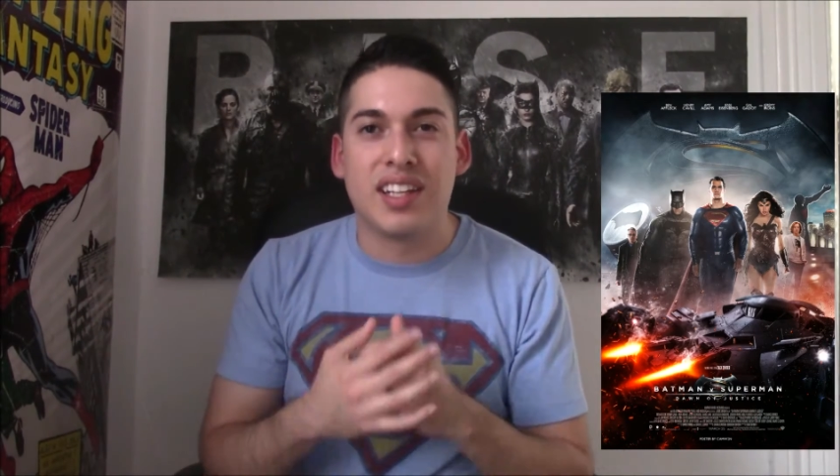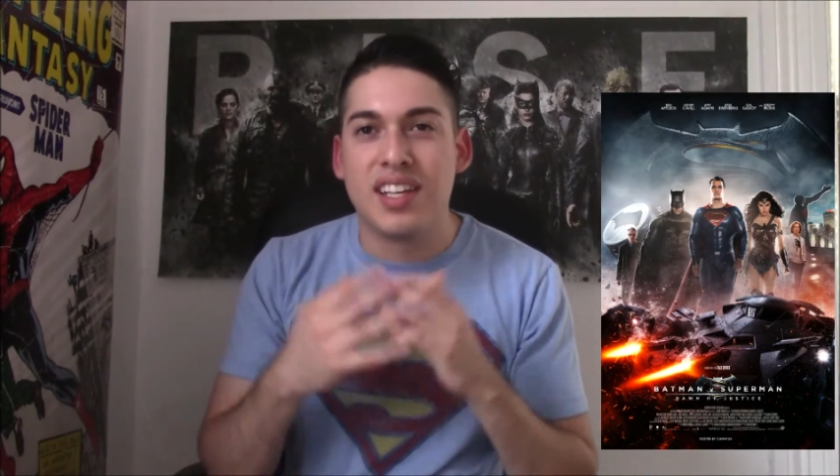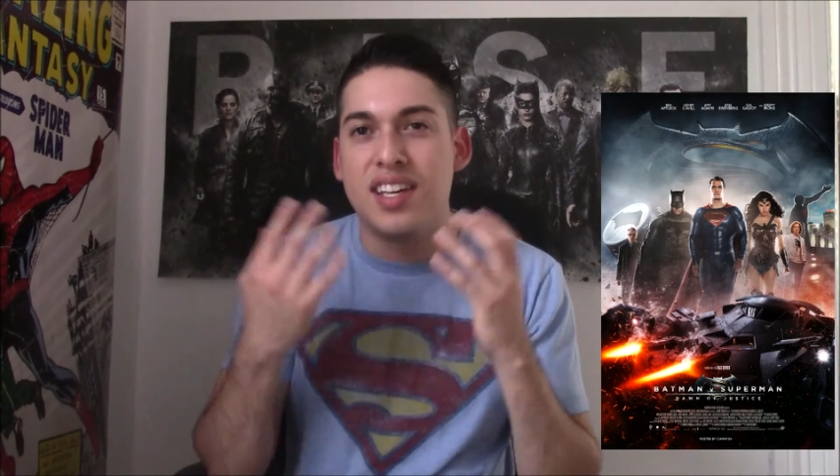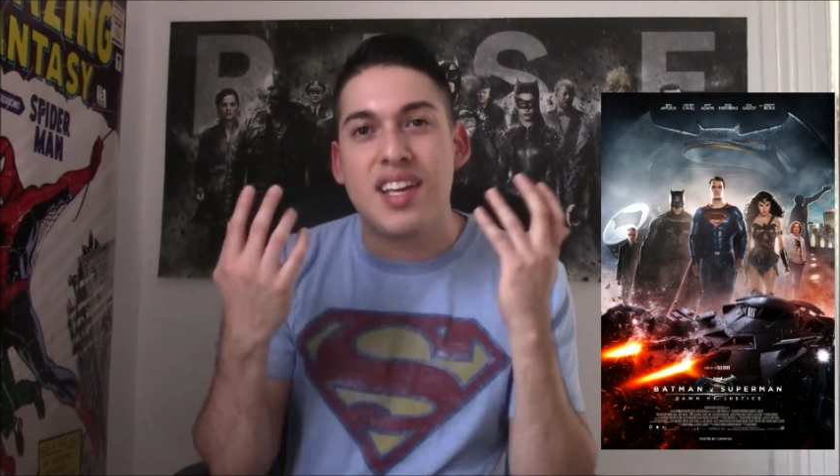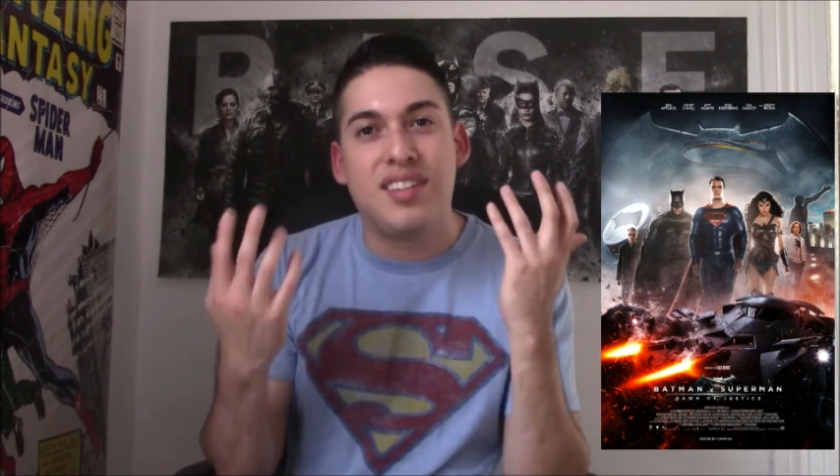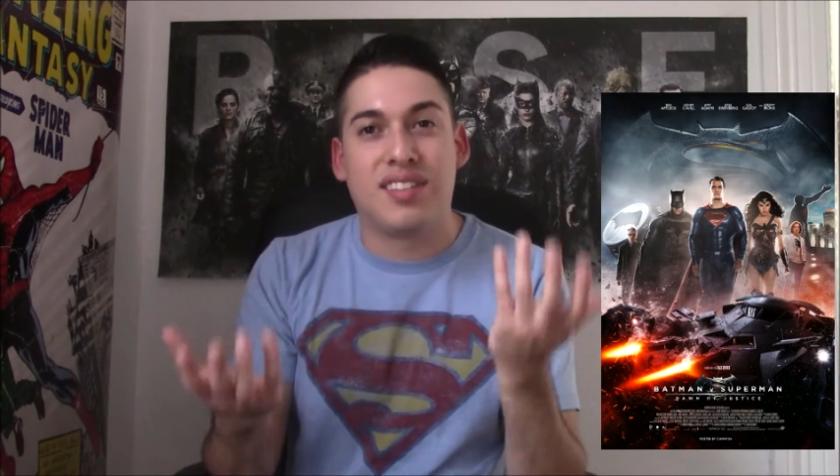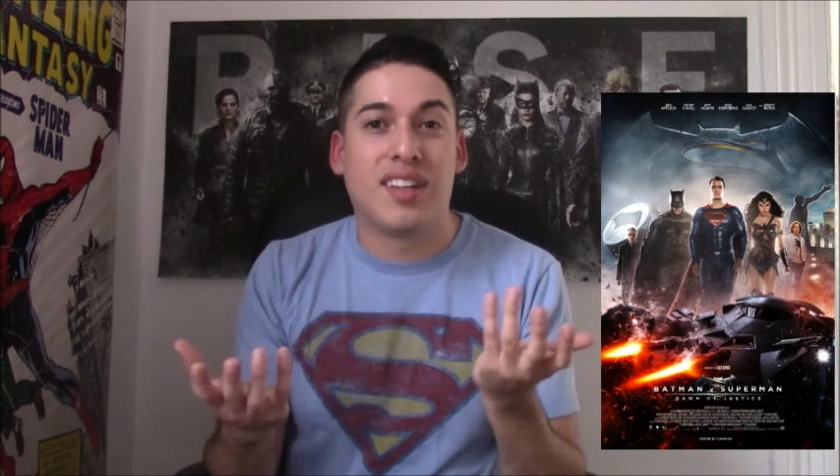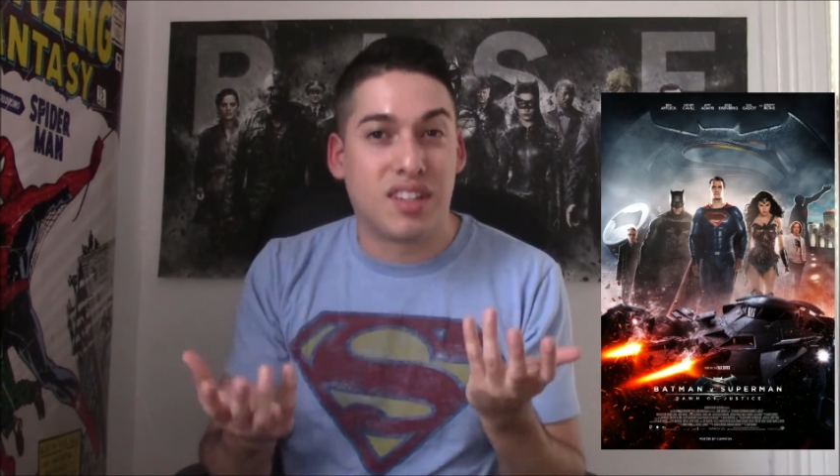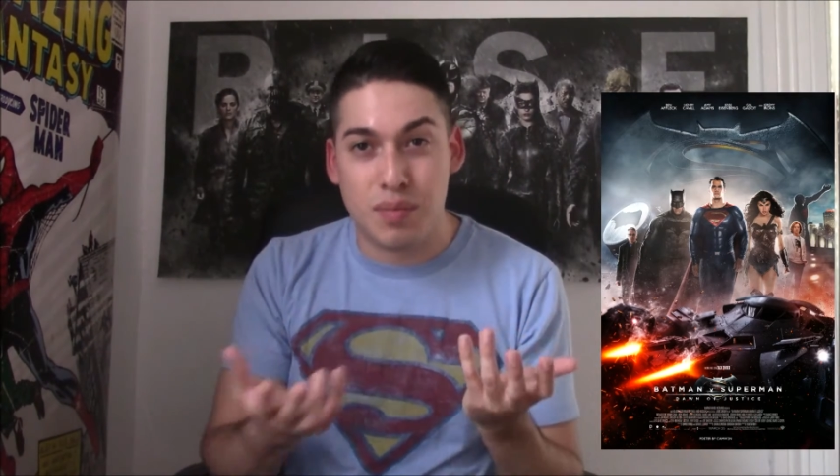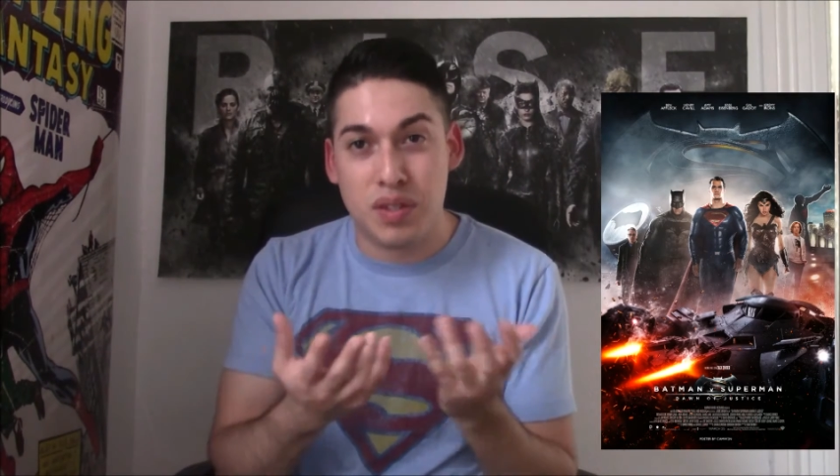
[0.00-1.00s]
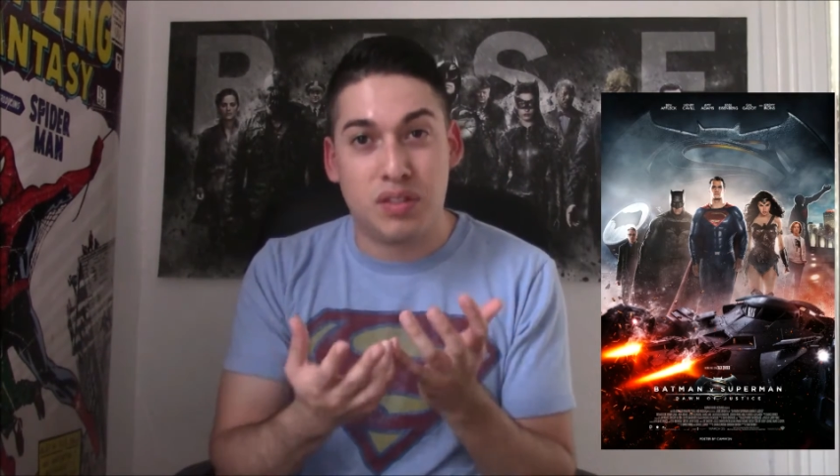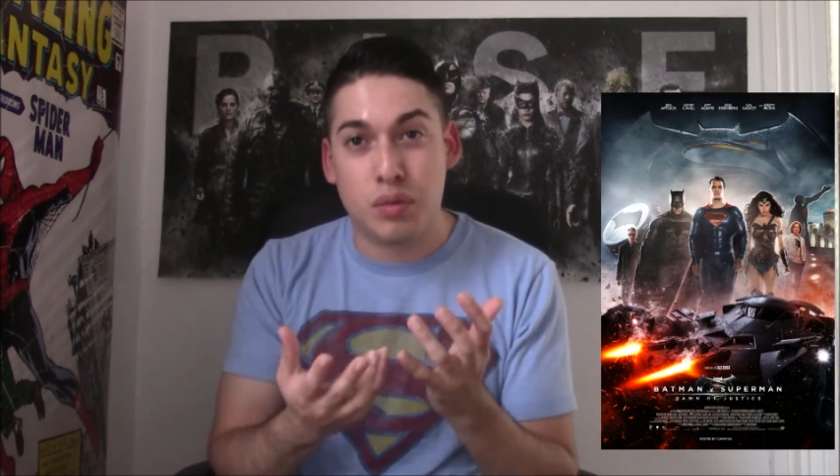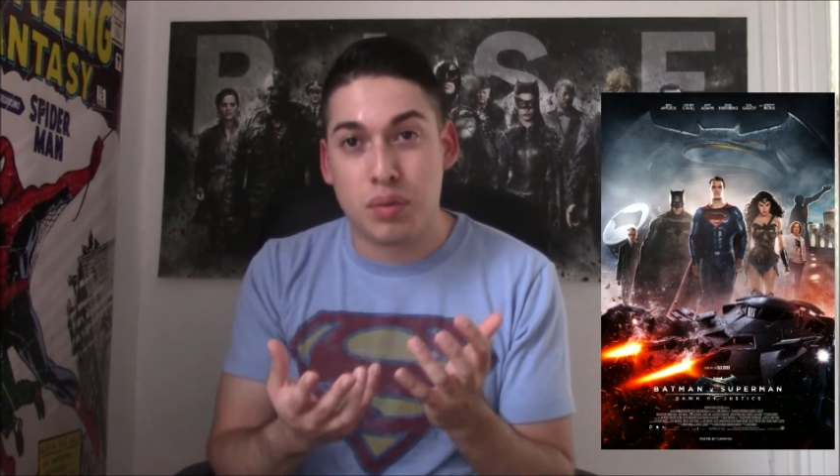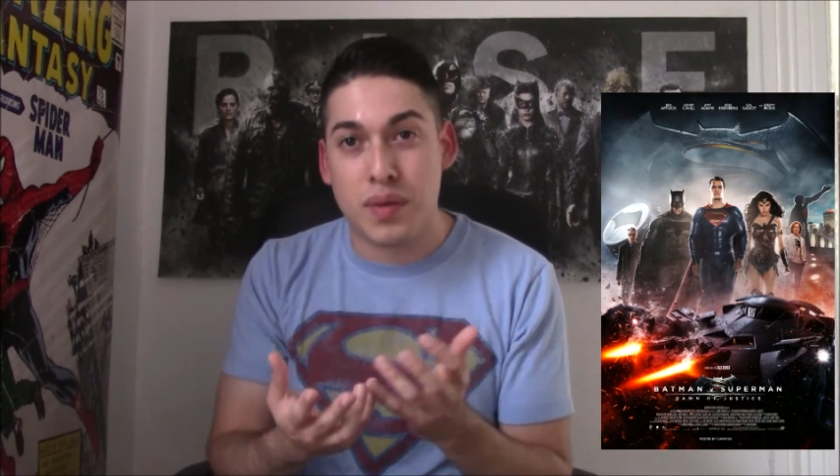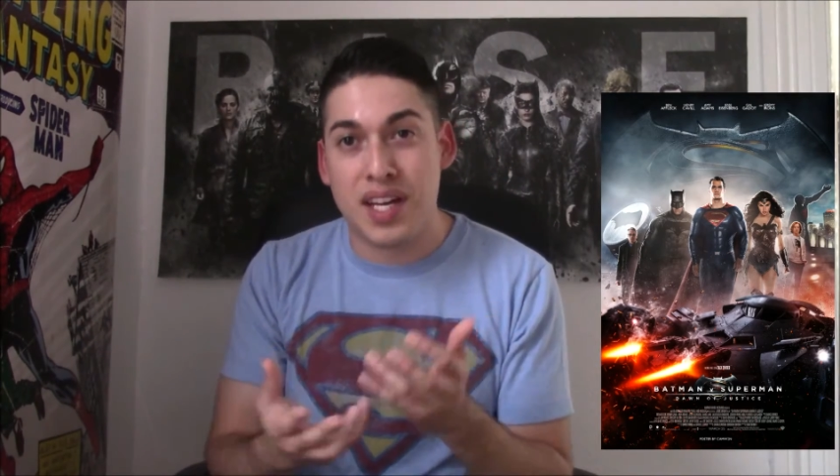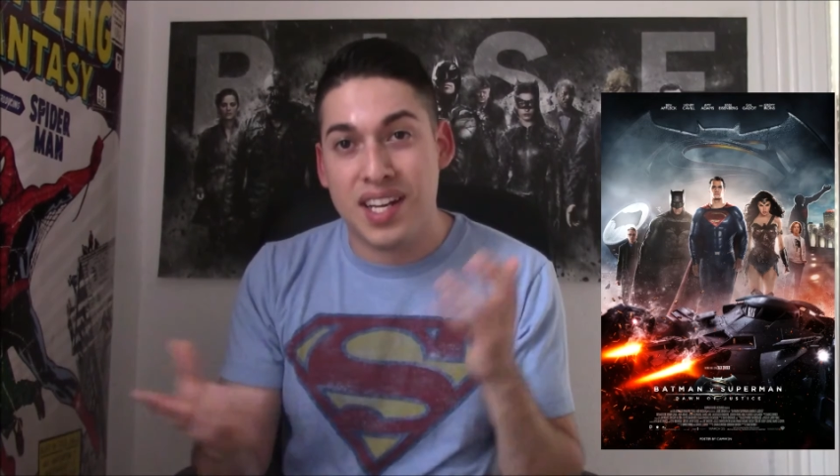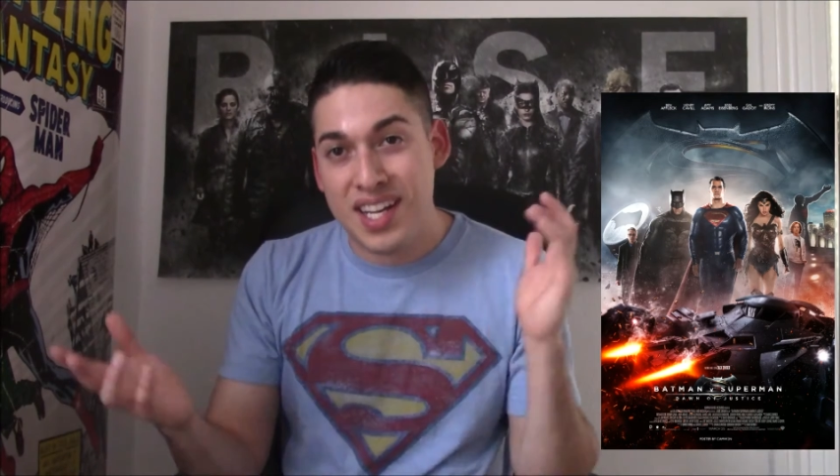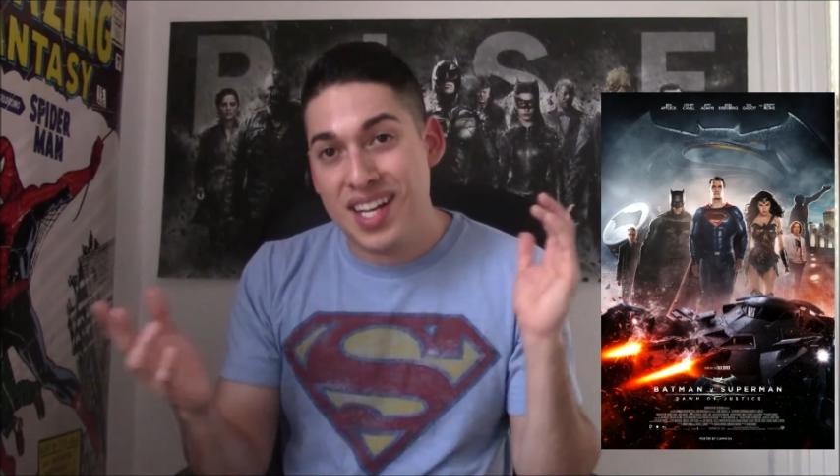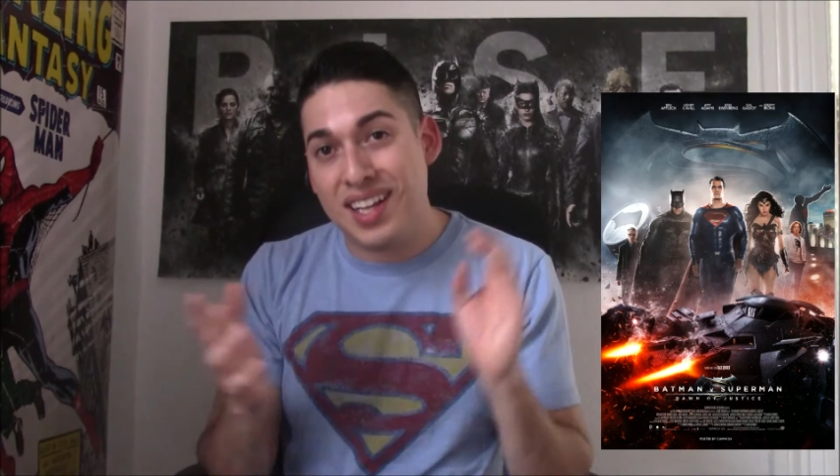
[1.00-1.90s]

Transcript: It sucked to be Superman.